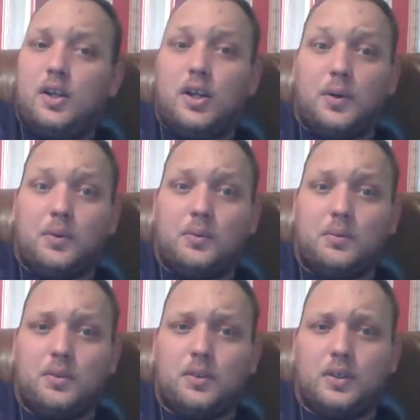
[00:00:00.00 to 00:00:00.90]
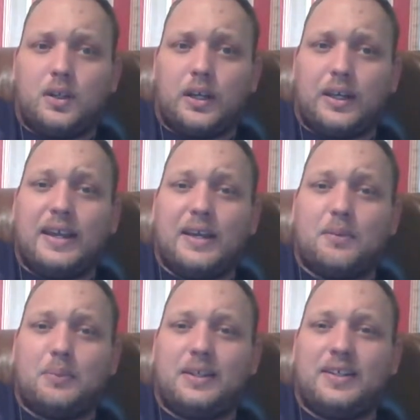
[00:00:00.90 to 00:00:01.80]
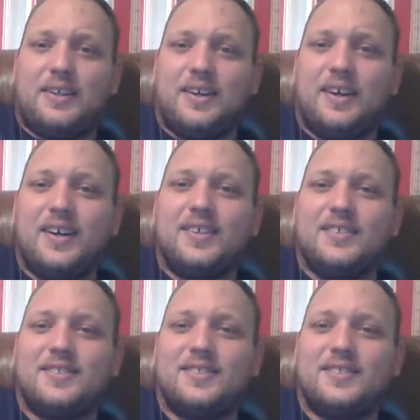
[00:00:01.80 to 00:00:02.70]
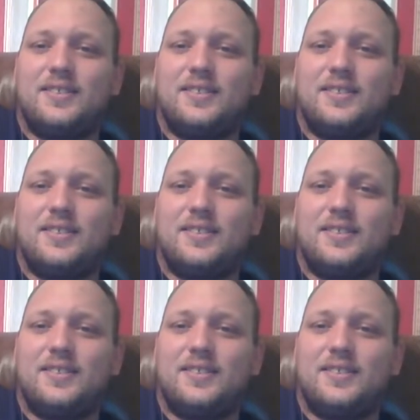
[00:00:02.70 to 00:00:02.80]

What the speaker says: No, I can't because